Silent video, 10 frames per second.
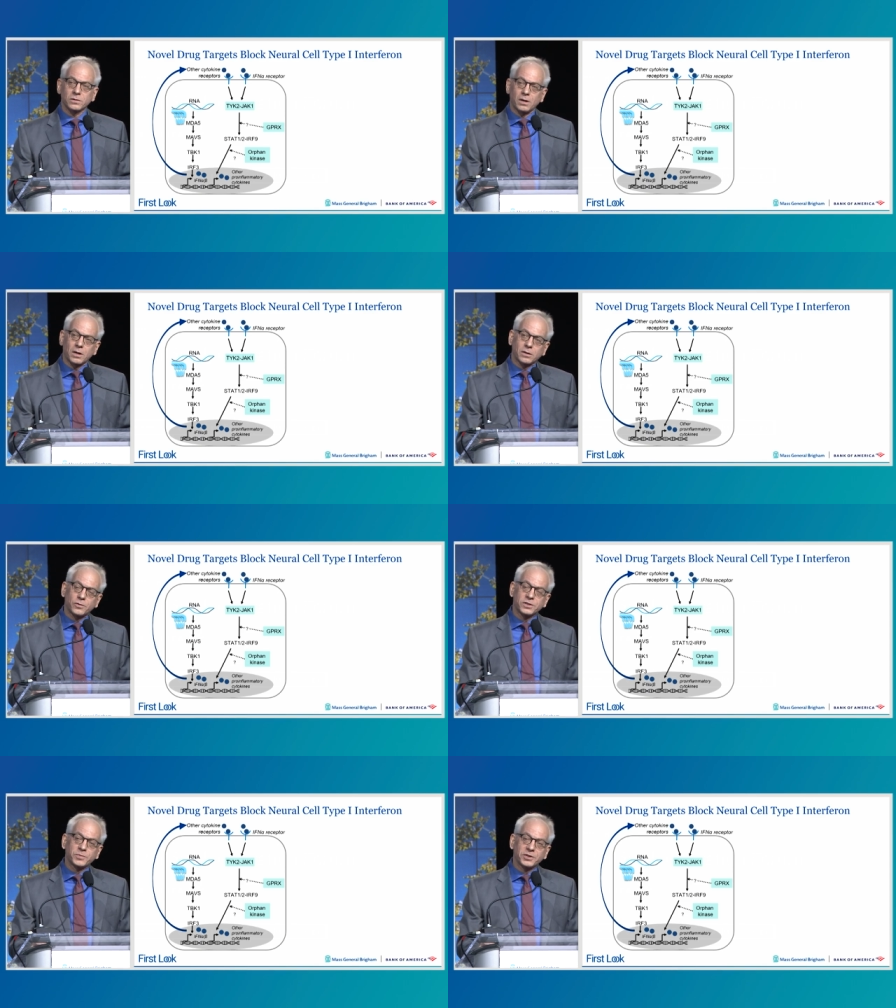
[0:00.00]
our
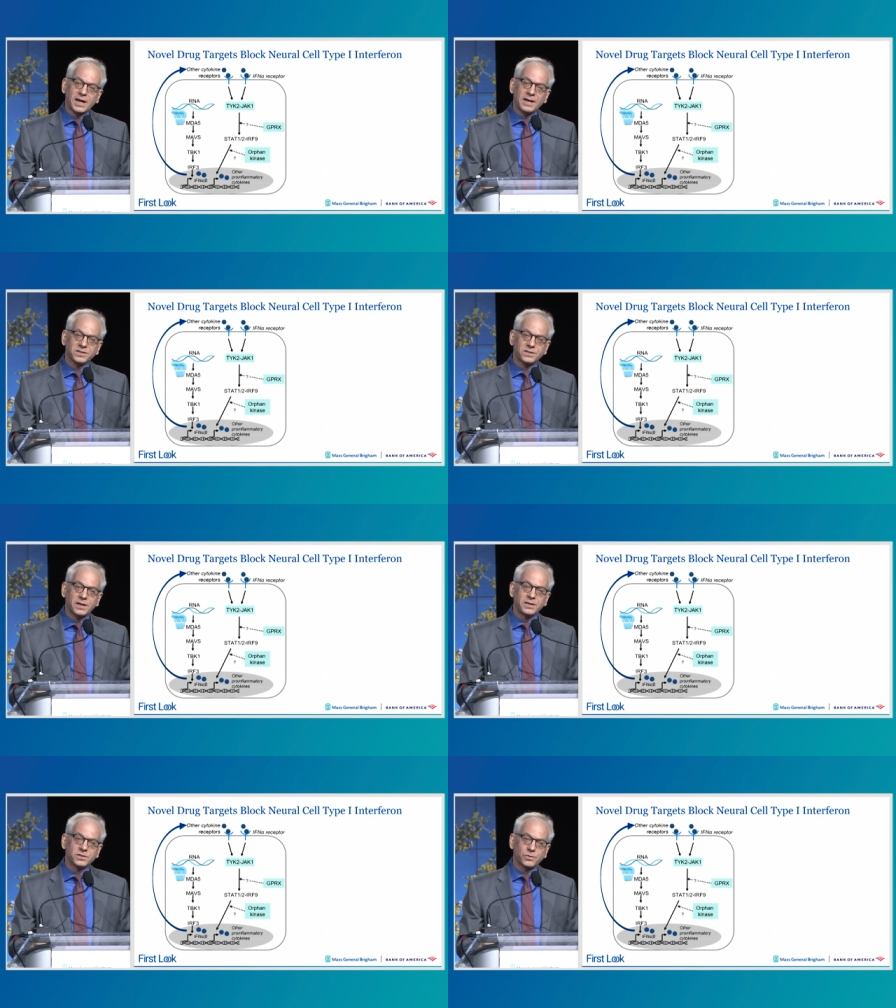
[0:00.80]

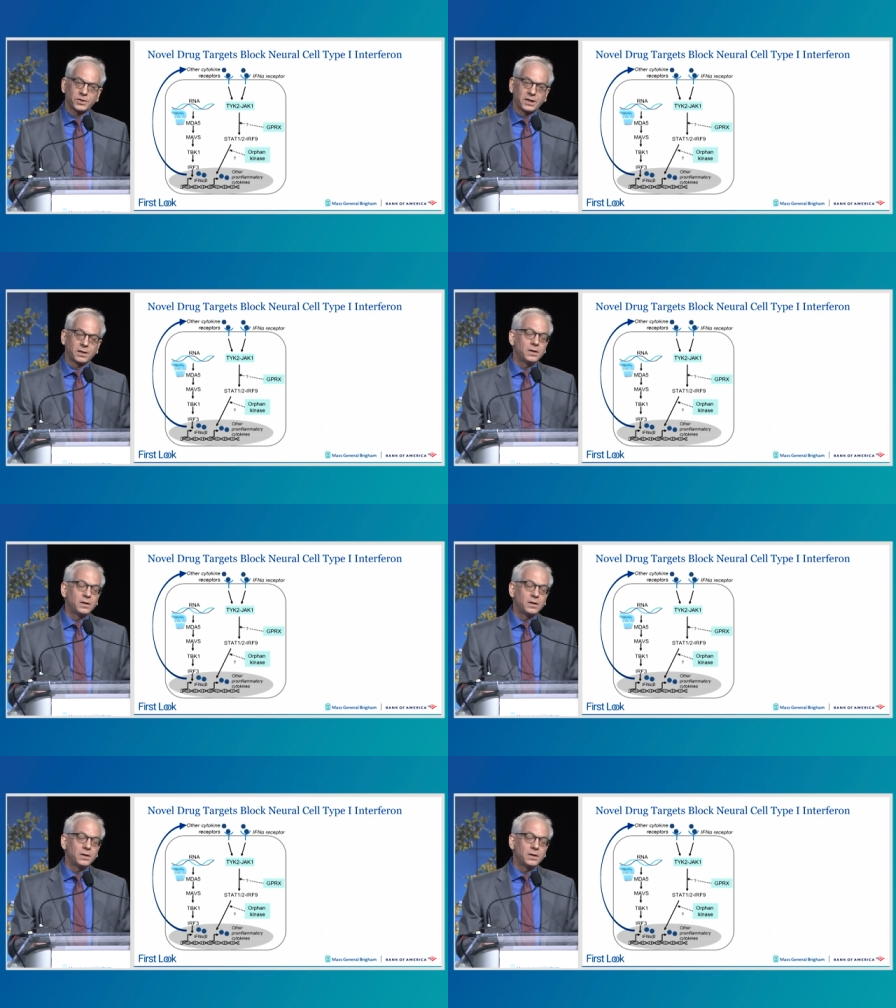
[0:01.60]
CRISPR-Cas9 screen